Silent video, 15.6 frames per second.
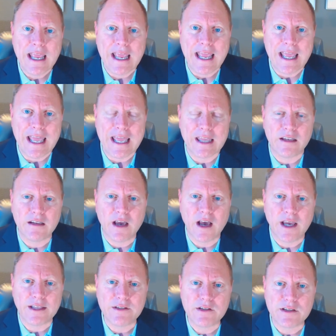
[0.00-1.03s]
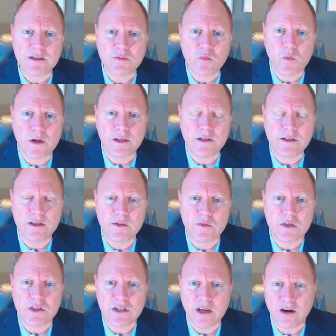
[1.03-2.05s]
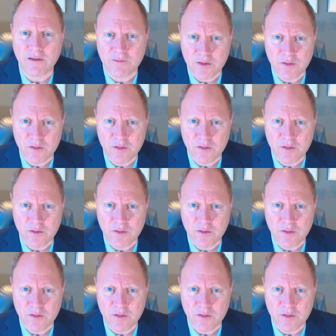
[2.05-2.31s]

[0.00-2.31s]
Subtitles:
And I just wanted to share a